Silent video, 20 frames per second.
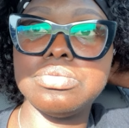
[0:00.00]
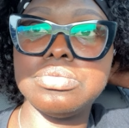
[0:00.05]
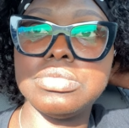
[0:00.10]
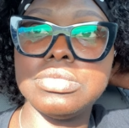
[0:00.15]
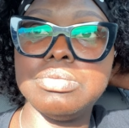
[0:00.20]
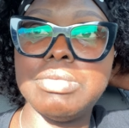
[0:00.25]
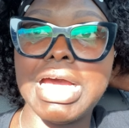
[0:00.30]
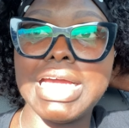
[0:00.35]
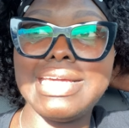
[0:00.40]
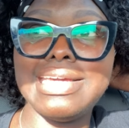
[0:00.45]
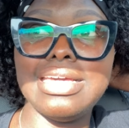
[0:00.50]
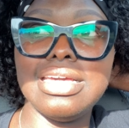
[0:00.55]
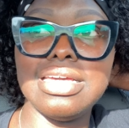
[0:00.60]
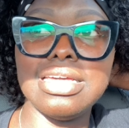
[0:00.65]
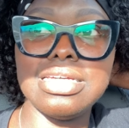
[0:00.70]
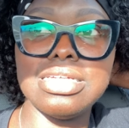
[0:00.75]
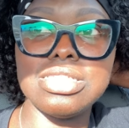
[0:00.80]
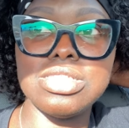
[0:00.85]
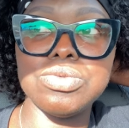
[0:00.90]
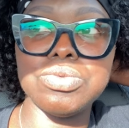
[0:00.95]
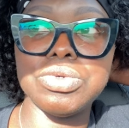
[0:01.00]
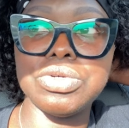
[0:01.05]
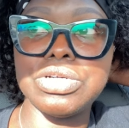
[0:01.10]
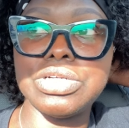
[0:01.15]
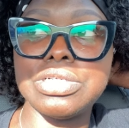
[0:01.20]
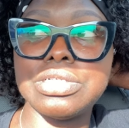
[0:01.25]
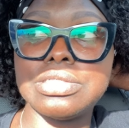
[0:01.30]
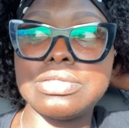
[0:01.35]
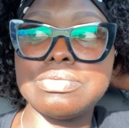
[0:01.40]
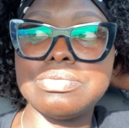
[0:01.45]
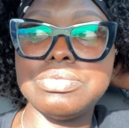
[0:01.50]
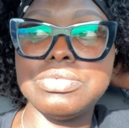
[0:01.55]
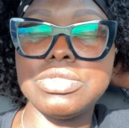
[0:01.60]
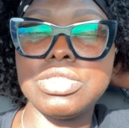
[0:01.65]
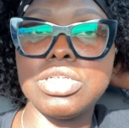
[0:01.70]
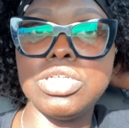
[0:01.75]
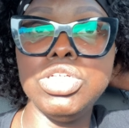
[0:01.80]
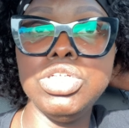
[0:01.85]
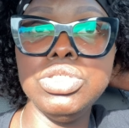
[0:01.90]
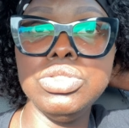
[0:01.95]
my kids were
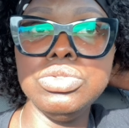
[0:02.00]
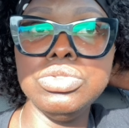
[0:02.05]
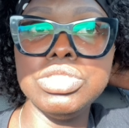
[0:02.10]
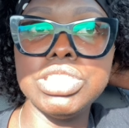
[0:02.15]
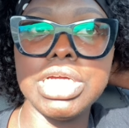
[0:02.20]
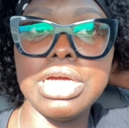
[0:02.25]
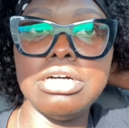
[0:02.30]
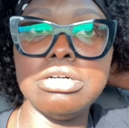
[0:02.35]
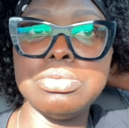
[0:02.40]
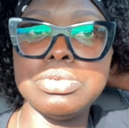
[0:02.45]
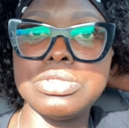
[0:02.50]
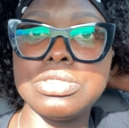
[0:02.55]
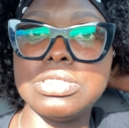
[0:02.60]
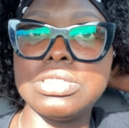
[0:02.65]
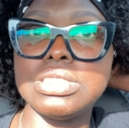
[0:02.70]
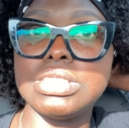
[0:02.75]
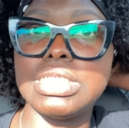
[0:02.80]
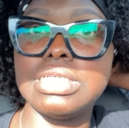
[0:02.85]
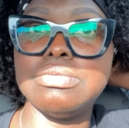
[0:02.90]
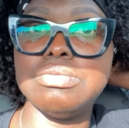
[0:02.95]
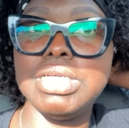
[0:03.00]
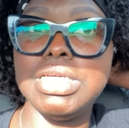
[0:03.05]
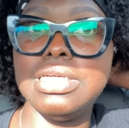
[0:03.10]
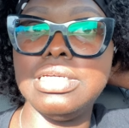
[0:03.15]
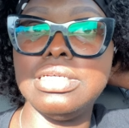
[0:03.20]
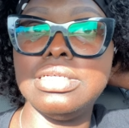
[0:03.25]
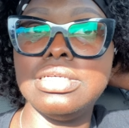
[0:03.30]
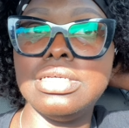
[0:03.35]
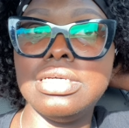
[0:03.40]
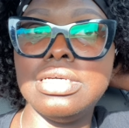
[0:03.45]
huge helpers in me,